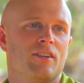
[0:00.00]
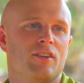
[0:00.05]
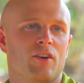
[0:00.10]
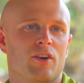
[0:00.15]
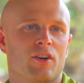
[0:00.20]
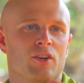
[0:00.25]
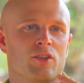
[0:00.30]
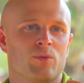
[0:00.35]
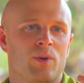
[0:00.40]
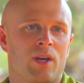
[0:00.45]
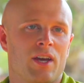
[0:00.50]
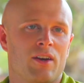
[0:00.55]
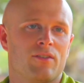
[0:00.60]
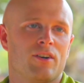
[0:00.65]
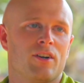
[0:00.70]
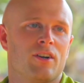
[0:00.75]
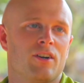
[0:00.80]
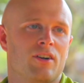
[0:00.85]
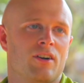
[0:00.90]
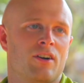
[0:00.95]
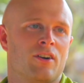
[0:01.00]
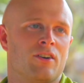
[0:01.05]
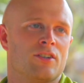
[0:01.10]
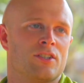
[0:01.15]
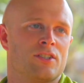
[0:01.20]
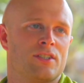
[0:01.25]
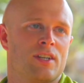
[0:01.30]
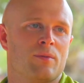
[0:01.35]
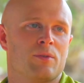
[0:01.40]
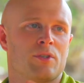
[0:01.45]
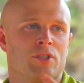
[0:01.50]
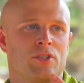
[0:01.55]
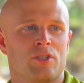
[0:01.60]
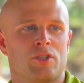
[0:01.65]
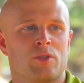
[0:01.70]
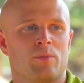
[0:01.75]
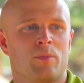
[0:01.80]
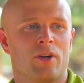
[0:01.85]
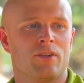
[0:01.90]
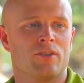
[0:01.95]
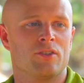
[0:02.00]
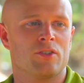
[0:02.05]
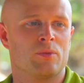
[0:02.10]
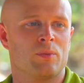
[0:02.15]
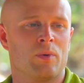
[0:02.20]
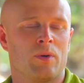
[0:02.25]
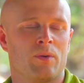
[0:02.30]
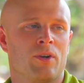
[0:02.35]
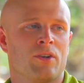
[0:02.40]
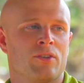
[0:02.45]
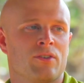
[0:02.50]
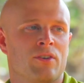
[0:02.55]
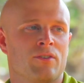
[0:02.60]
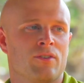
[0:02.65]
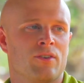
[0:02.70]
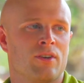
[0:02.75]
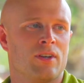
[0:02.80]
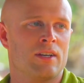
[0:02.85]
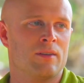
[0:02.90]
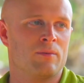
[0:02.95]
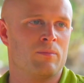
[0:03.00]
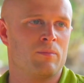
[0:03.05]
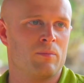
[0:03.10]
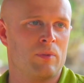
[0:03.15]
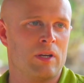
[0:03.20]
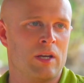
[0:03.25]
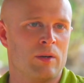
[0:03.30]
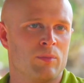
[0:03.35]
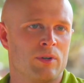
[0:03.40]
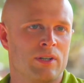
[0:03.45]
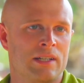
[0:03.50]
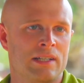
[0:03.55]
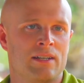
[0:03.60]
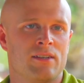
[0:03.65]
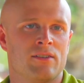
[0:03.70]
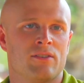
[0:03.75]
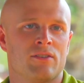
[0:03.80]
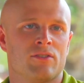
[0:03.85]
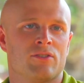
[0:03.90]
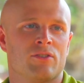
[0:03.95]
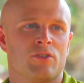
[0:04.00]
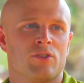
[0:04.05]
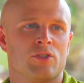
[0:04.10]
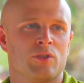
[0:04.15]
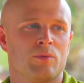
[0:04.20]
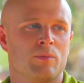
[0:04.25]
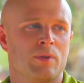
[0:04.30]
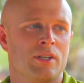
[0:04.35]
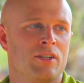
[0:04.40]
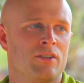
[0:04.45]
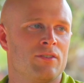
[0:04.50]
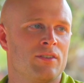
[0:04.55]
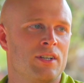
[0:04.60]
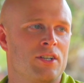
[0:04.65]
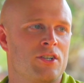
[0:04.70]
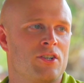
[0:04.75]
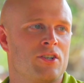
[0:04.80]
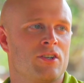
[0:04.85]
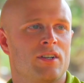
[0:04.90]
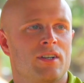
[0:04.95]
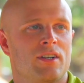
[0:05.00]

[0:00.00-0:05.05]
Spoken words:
You know, because we have our established church partners, but we also have a pretty decent social media reach.